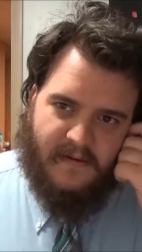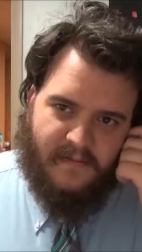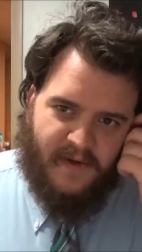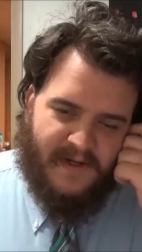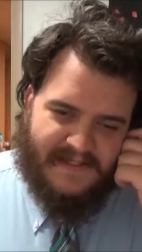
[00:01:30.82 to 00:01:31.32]

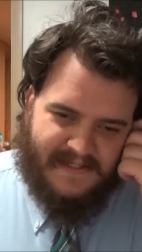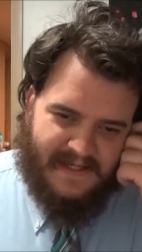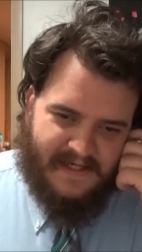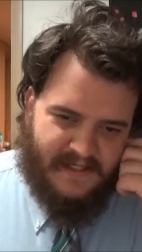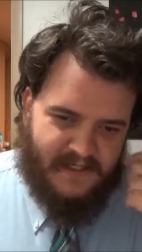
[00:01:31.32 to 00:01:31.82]

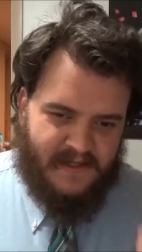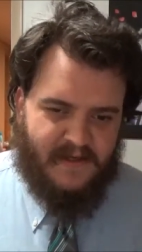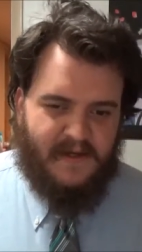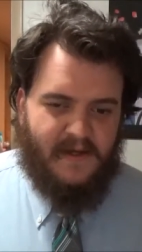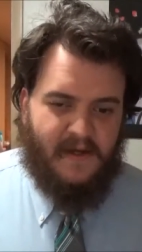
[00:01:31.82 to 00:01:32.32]
pronunciation.
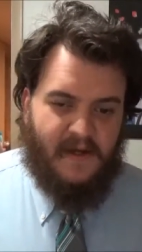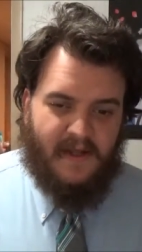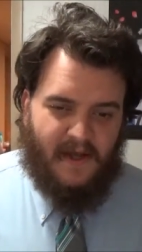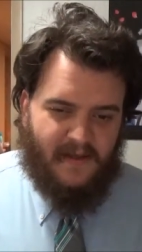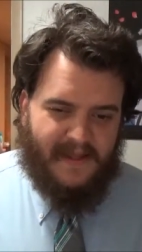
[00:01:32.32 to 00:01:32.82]

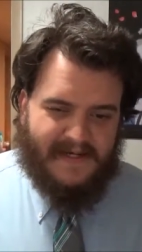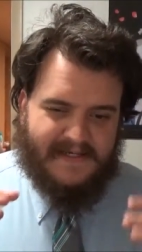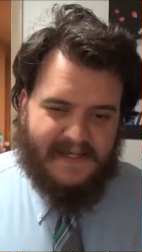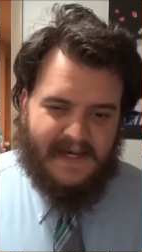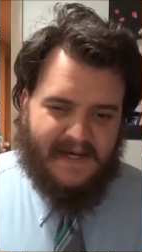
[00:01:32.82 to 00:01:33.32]
All that
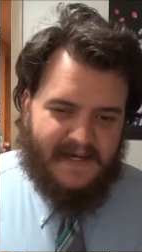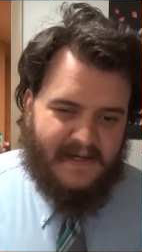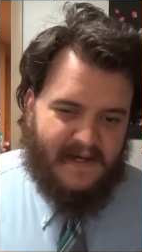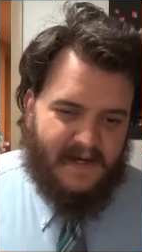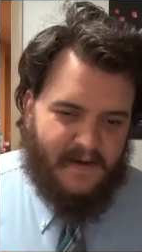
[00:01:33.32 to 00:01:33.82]
aside,
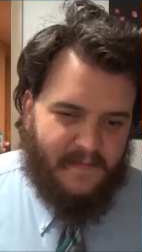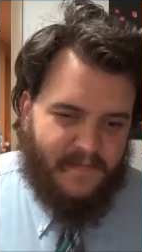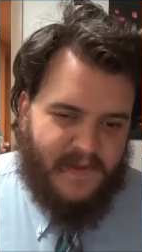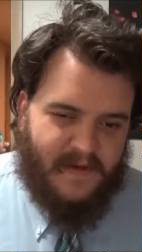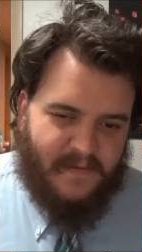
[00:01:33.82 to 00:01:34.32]

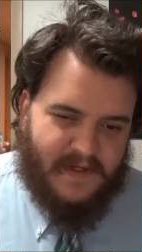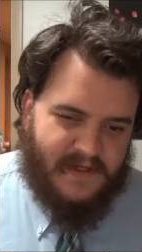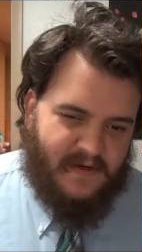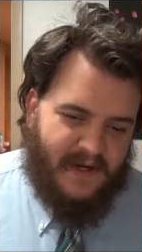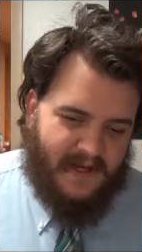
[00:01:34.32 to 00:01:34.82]
the
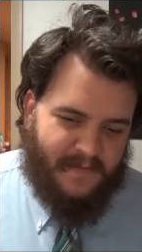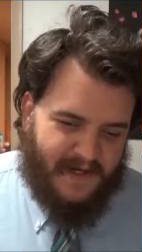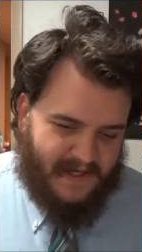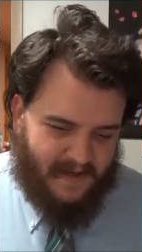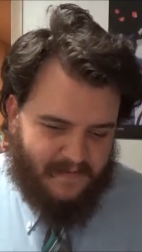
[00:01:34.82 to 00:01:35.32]
original
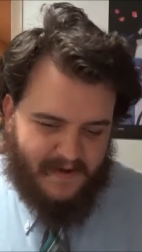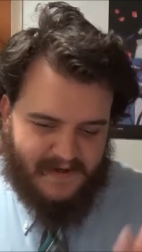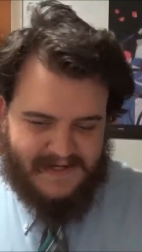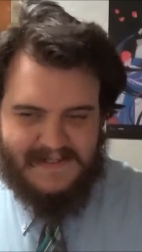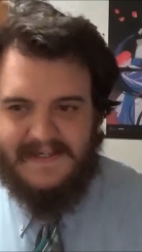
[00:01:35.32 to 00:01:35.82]
anime came out in
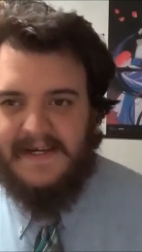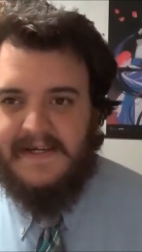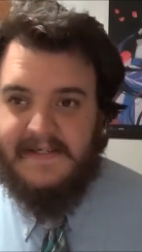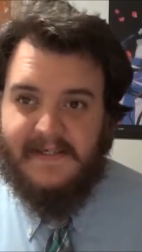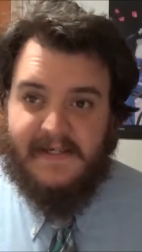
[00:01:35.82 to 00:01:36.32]

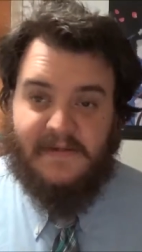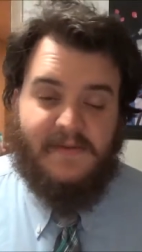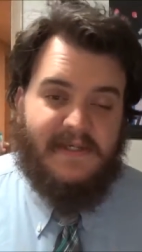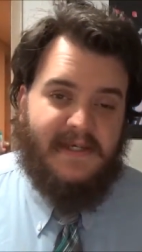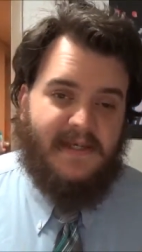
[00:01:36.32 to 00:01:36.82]
1996
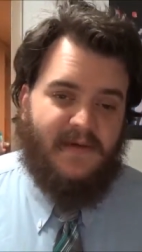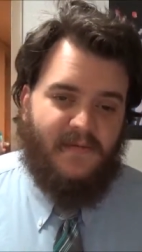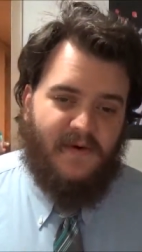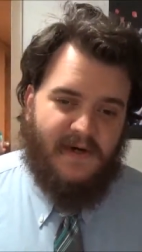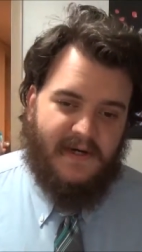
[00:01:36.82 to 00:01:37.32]
with Season
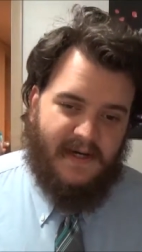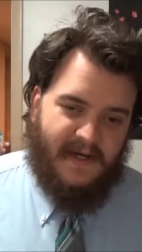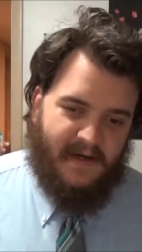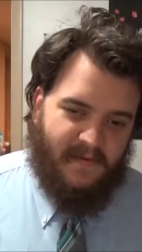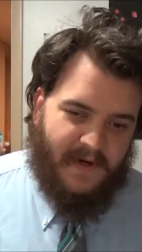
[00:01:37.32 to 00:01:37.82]
1,
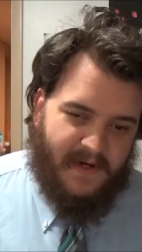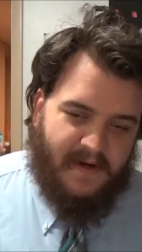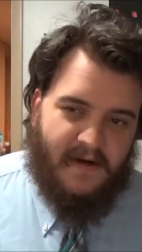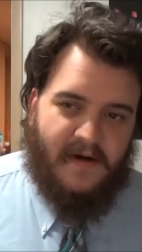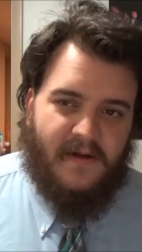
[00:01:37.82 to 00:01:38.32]
and it ran
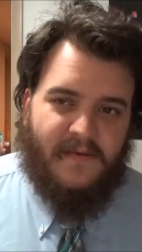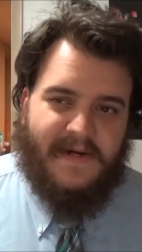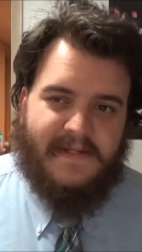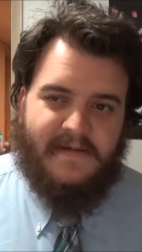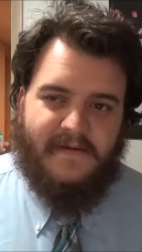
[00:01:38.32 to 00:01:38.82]
all the way
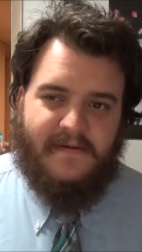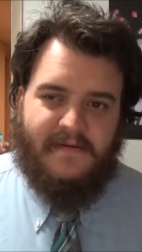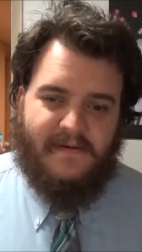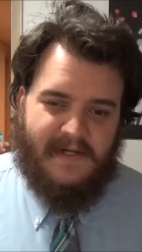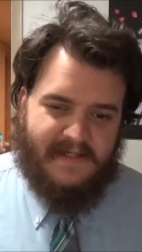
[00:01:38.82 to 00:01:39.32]
until
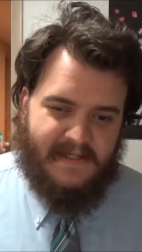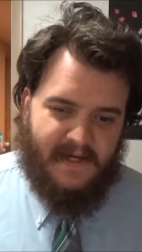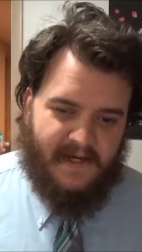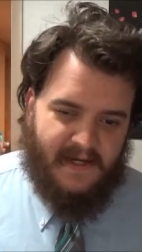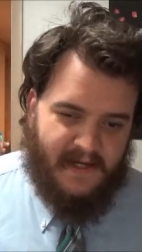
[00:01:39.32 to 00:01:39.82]

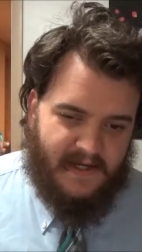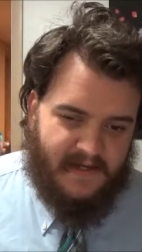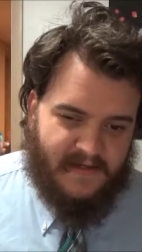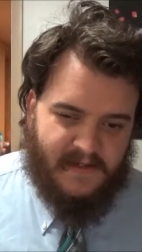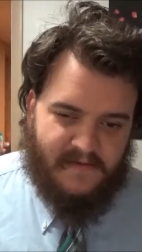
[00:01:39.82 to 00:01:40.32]
1998,
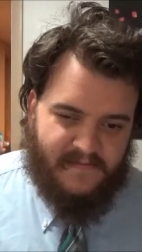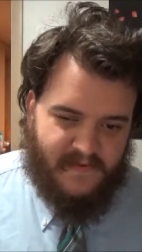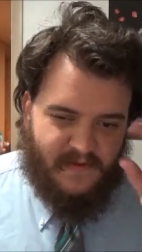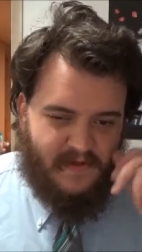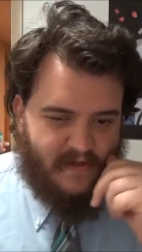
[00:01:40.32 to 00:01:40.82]
so for
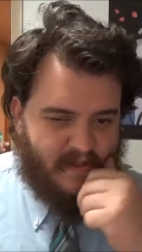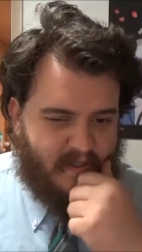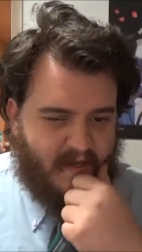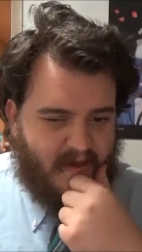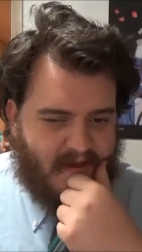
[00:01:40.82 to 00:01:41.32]
2 years.
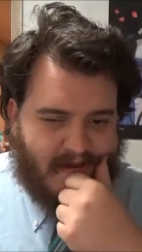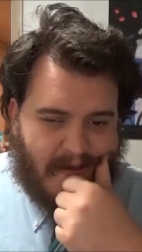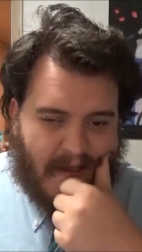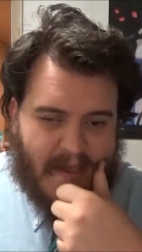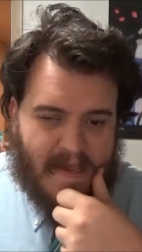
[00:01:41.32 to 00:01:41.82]

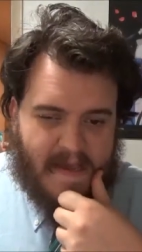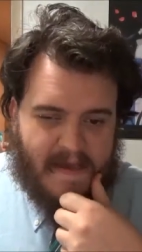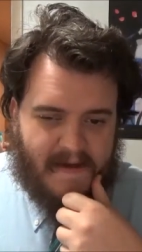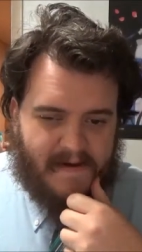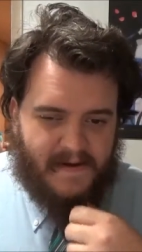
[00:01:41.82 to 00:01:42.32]

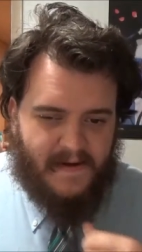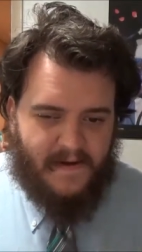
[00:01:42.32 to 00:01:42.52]
And